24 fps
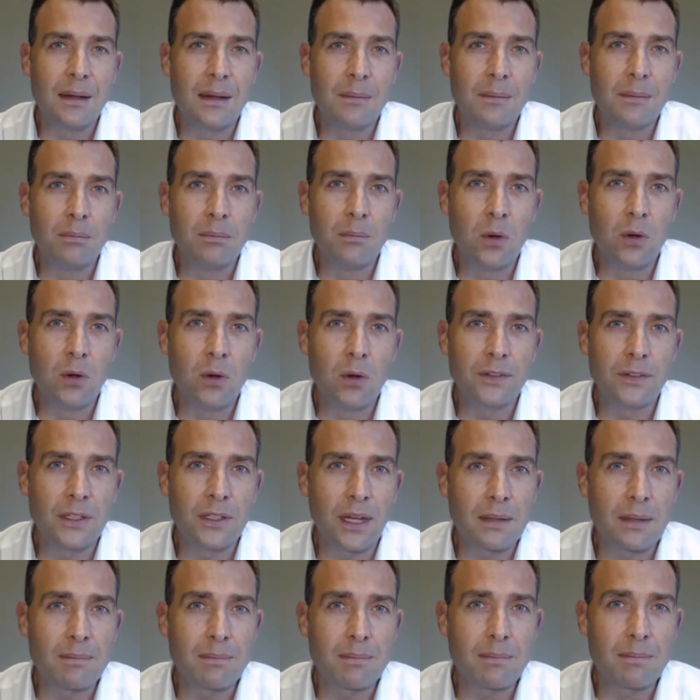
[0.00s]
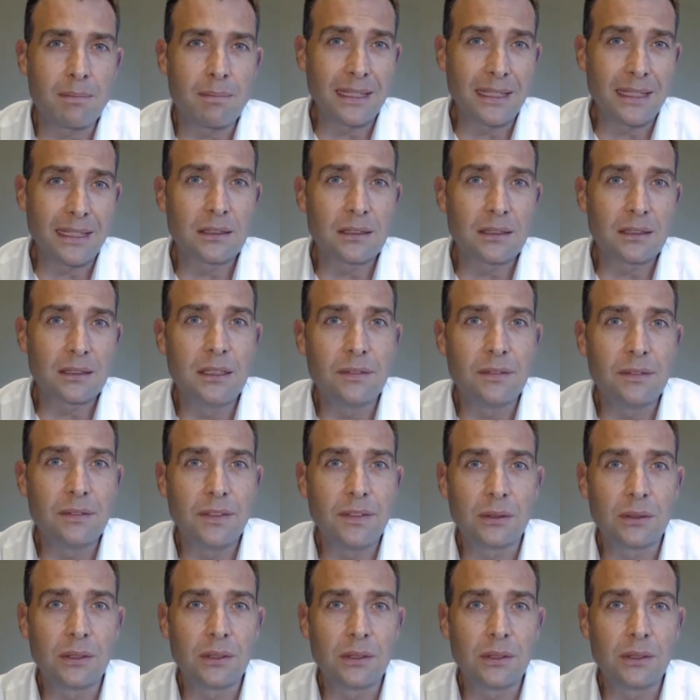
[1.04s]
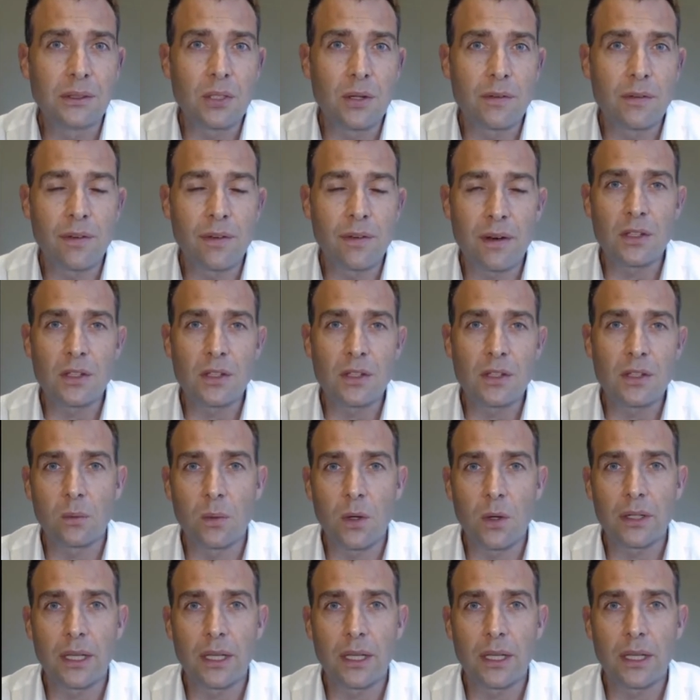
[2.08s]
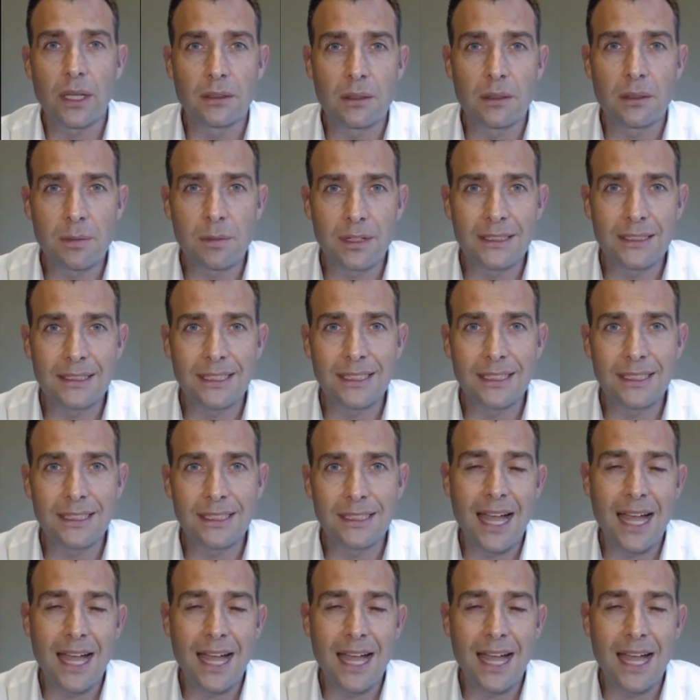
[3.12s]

more, if you like, mathematical individuals who are very good at working under pressure,